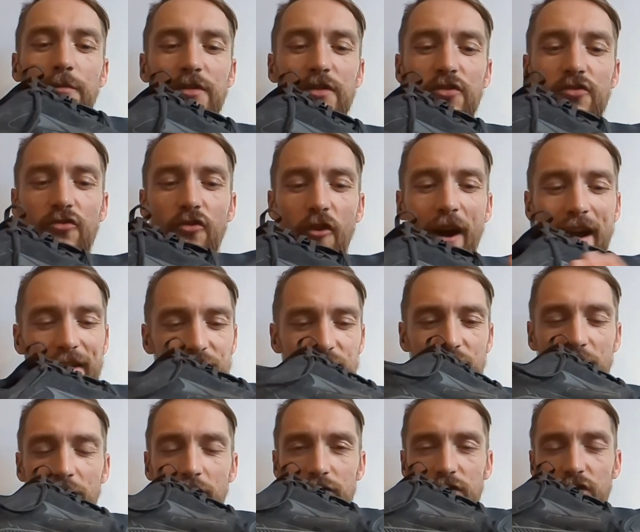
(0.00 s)
up
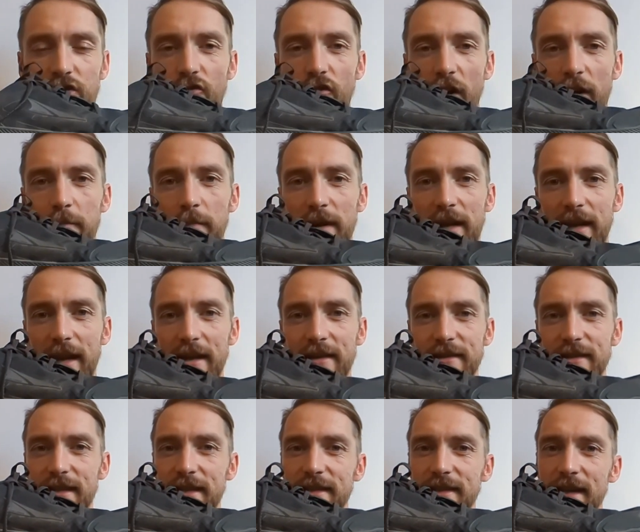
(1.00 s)
scratching or scraping
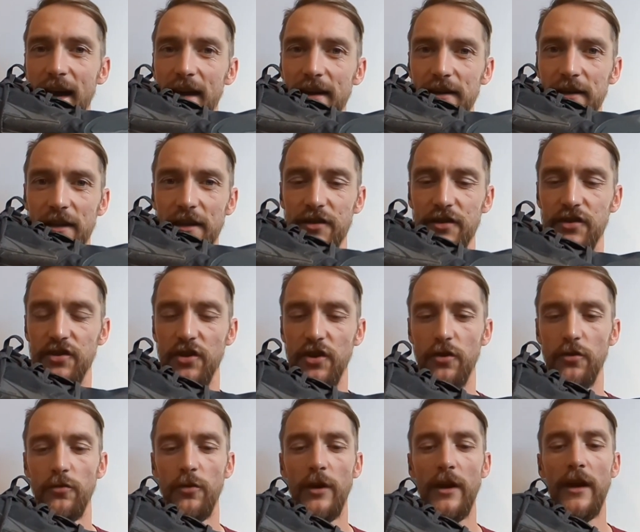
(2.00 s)
against the side of this
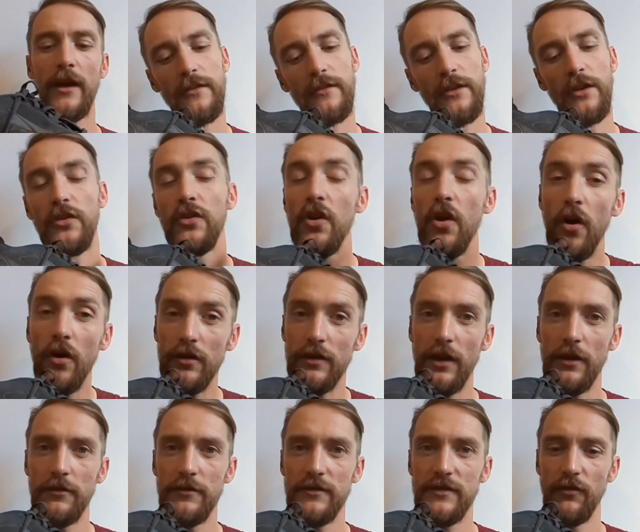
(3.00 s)
shoe, you're not
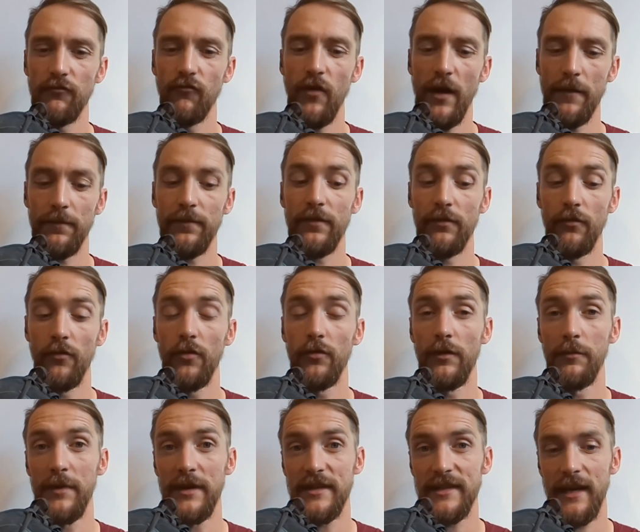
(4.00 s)
going to rip through
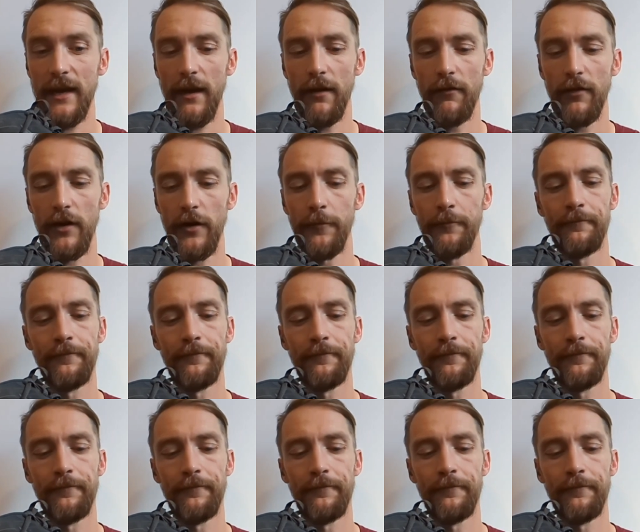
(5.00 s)
the material.